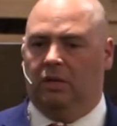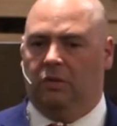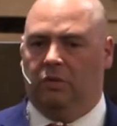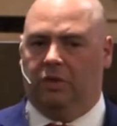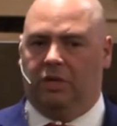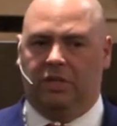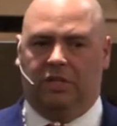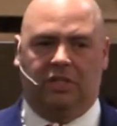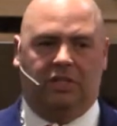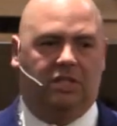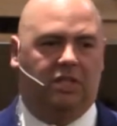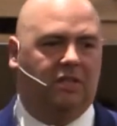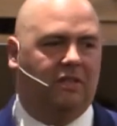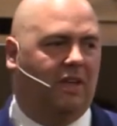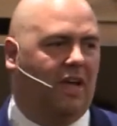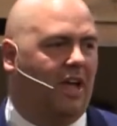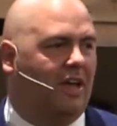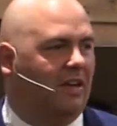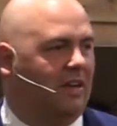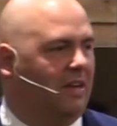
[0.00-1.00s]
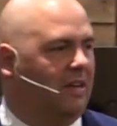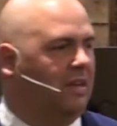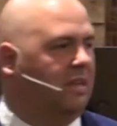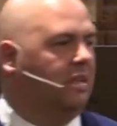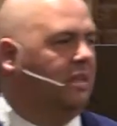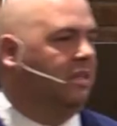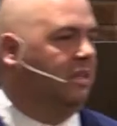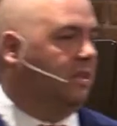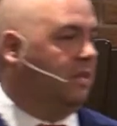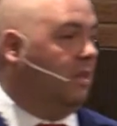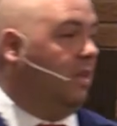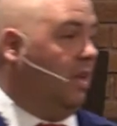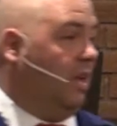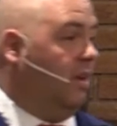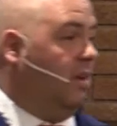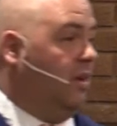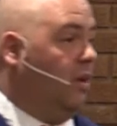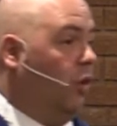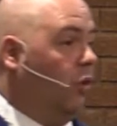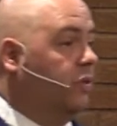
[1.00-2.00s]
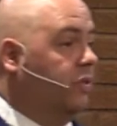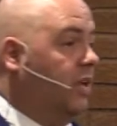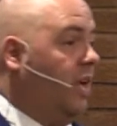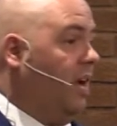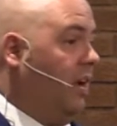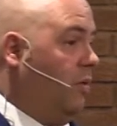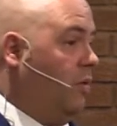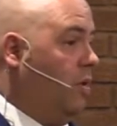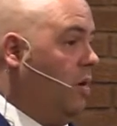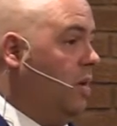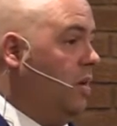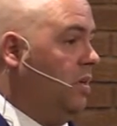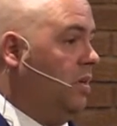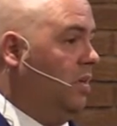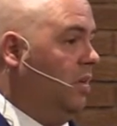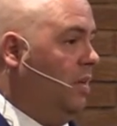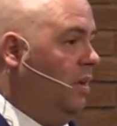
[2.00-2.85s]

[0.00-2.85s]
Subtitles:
We could see that in Hosea, right?